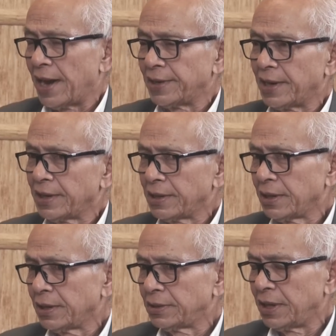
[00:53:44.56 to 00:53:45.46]
And
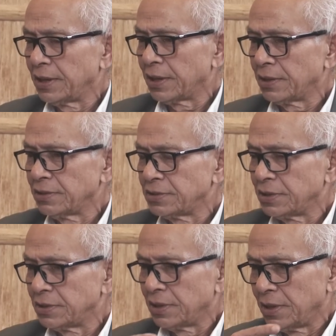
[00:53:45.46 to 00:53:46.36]
another thing that is
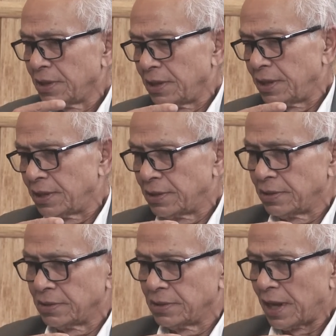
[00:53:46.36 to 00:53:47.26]

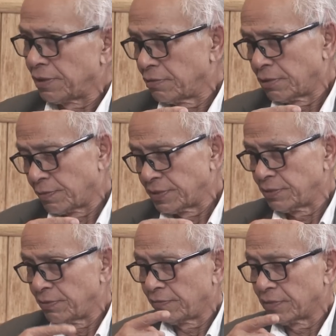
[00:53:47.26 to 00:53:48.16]
in Laikor,
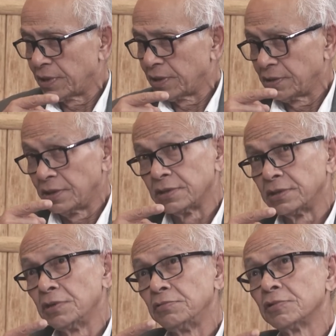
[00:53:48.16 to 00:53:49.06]
we have got the
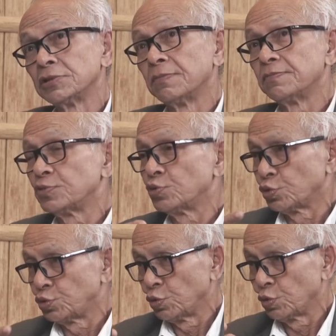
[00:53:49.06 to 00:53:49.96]
St. Joseph
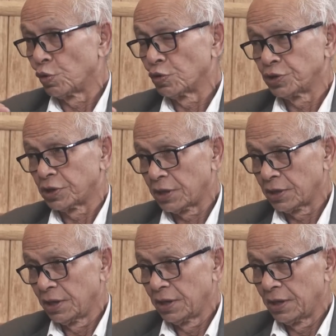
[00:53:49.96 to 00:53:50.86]

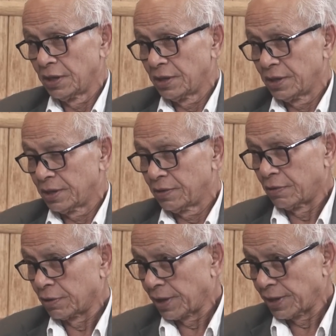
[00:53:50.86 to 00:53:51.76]
Socio-Cultural
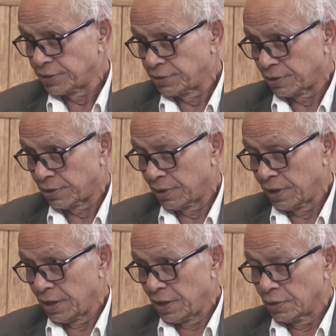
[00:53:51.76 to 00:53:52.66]
Organization.
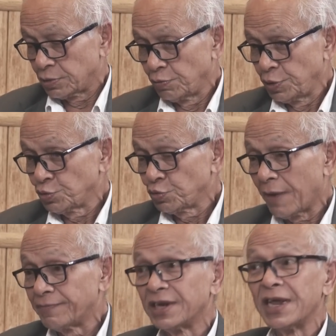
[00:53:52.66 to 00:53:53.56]
So we used to
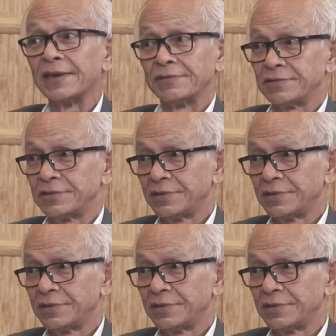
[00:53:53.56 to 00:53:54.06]
have the dance,